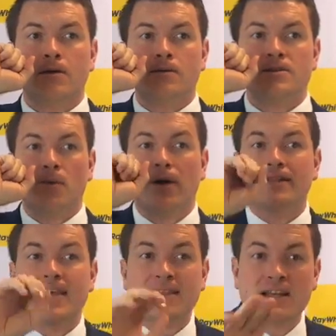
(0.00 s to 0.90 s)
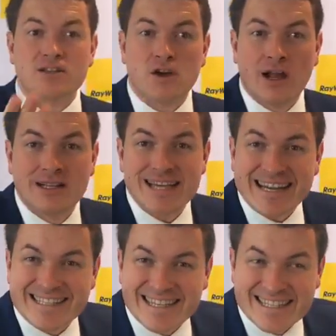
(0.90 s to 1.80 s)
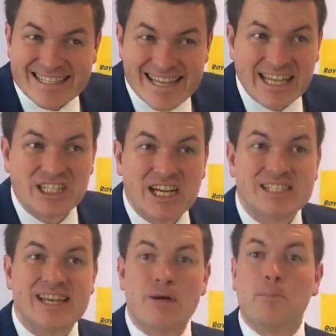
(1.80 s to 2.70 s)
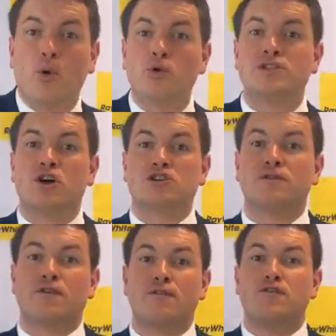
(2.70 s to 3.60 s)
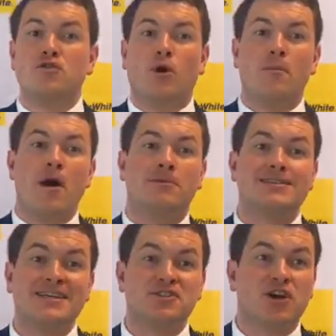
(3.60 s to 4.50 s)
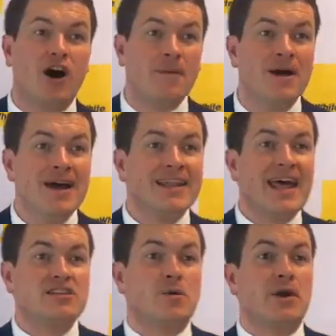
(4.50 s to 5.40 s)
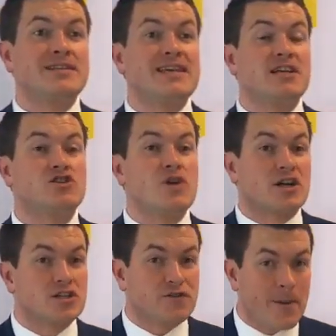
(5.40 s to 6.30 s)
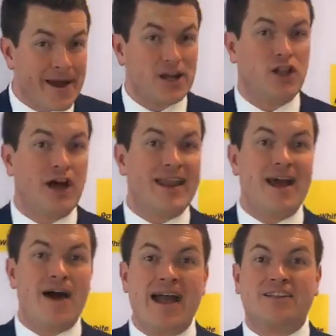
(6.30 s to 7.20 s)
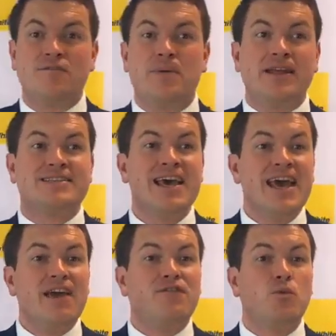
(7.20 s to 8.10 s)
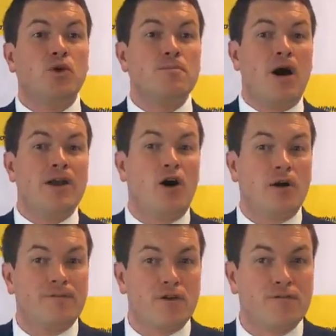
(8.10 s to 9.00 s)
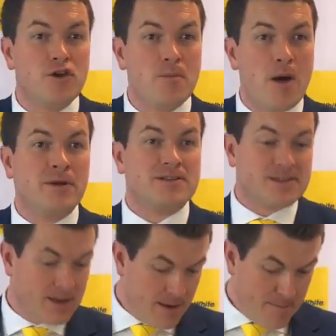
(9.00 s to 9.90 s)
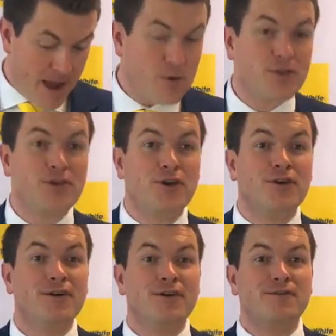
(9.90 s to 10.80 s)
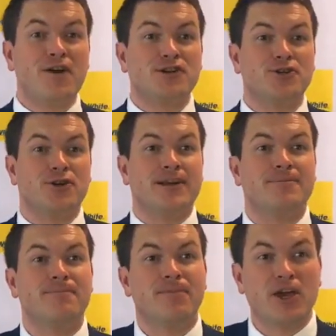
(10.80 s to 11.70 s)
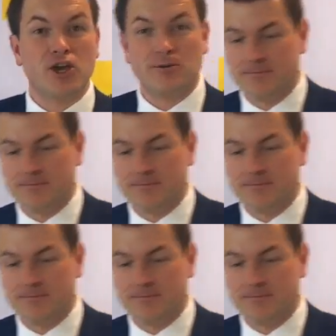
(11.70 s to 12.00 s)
So we're going to take that silence as consent just there and pause the auction for a few more moments in time. Ladies and gentlemen, we're going to seek instructions from our client, our active bidders. If you wouldn't mind holding for a few moments, back with you very shortly. Thank you.